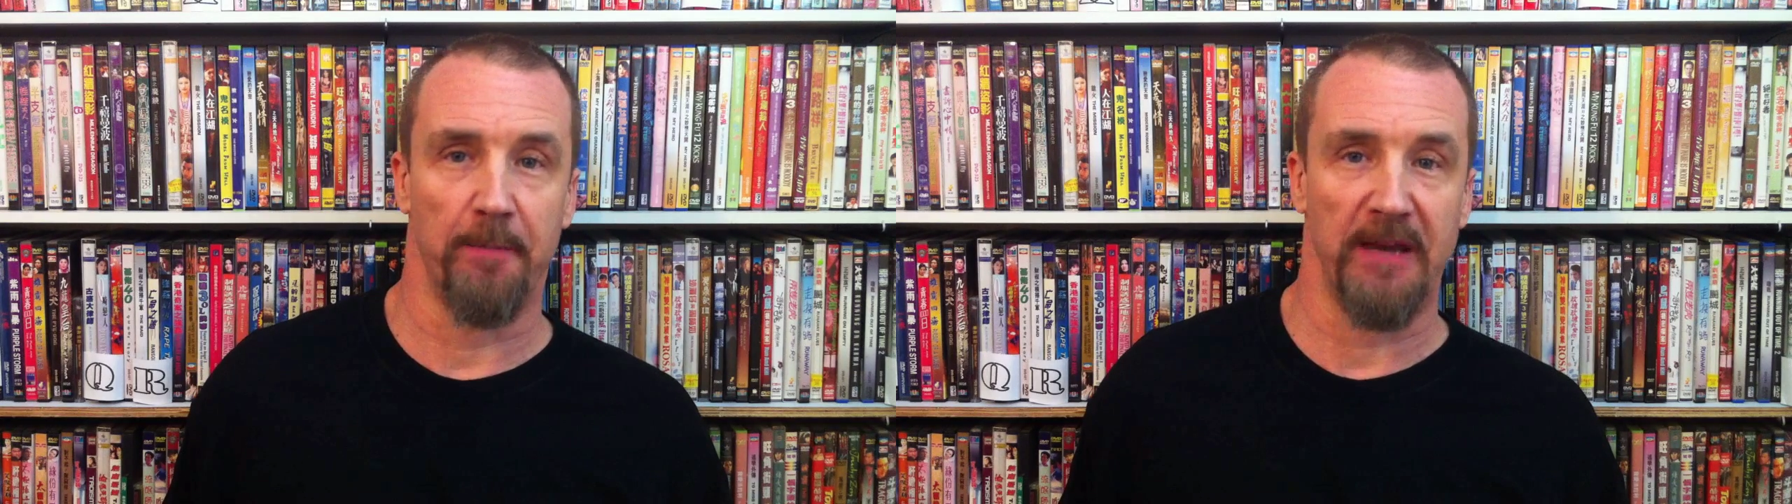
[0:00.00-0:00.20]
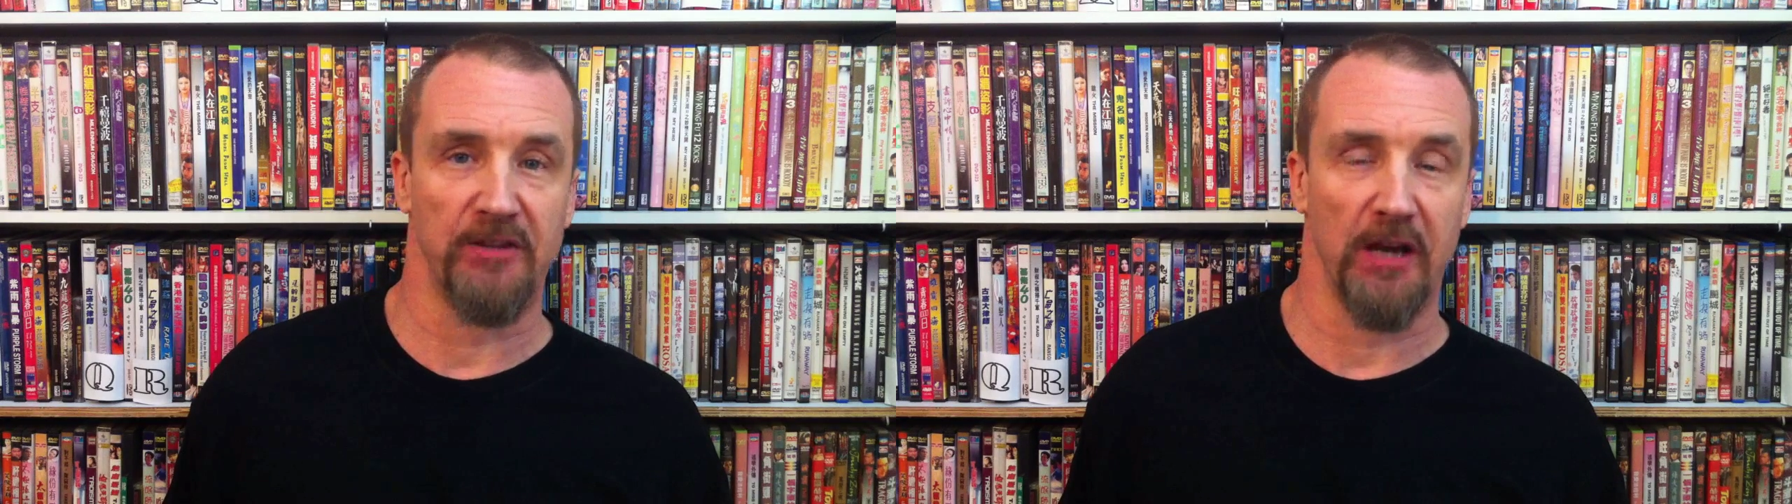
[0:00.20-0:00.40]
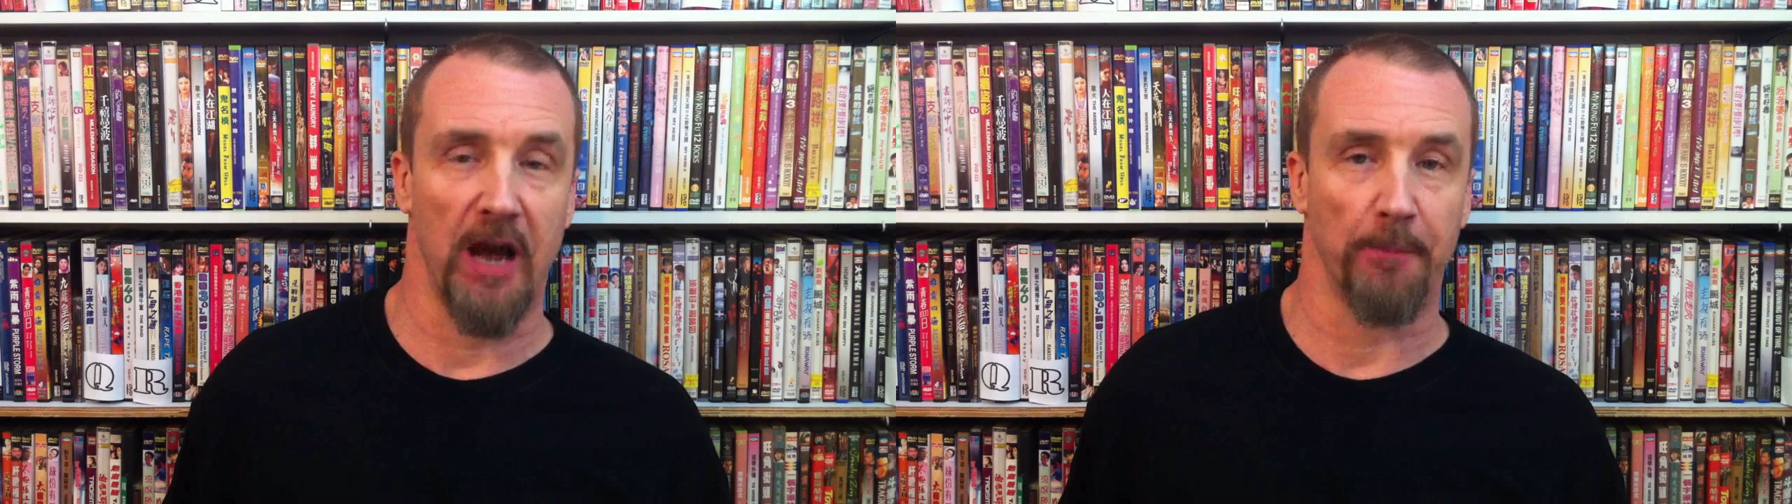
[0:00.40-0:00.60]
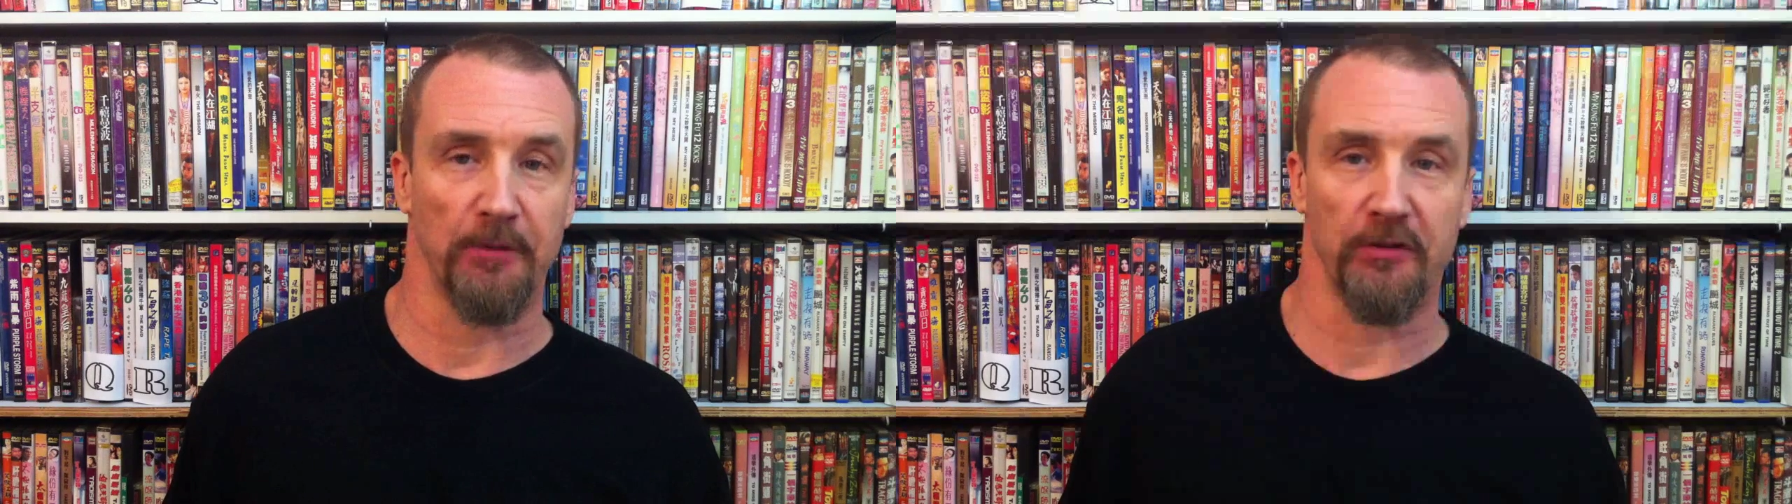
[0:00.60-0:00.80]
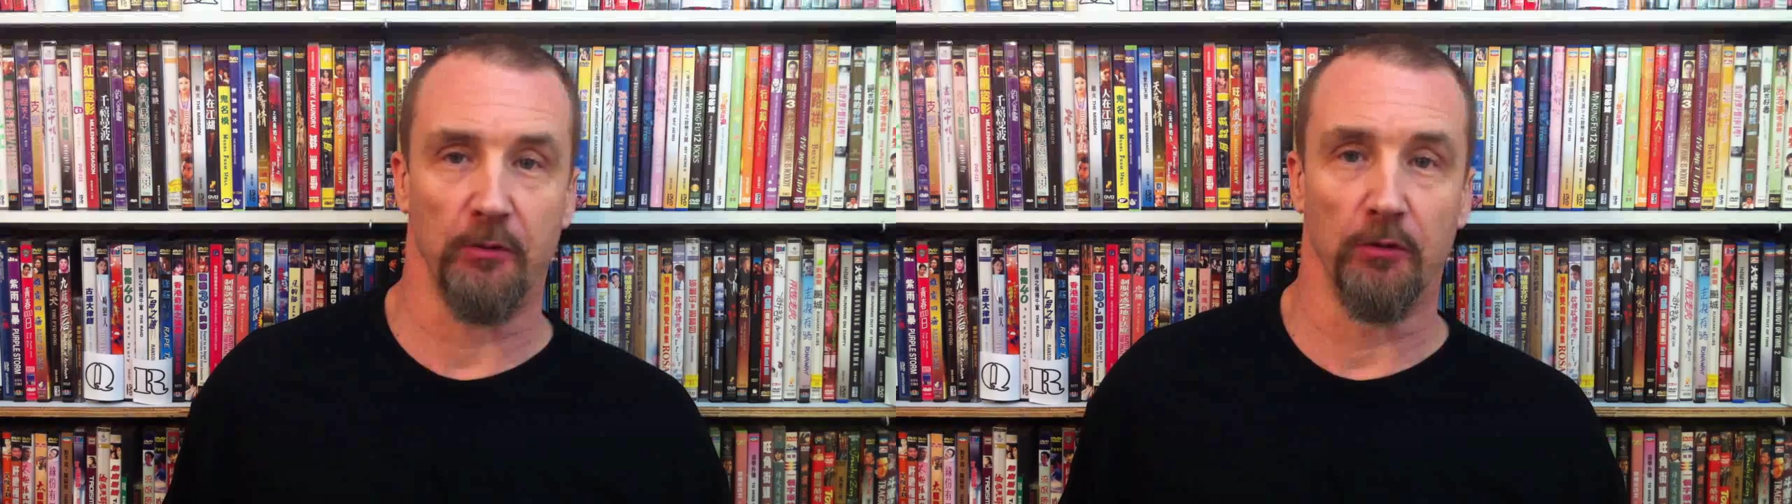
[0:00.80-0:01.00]
Beijing opera
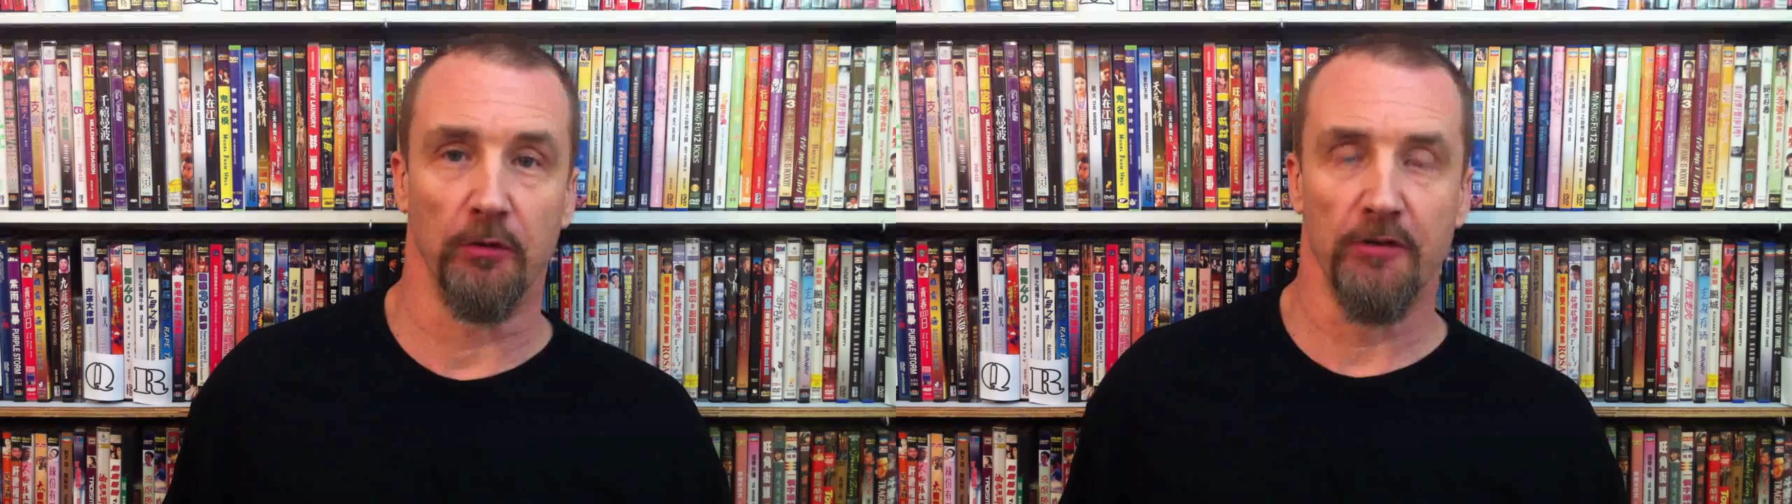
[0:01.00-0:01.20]
school,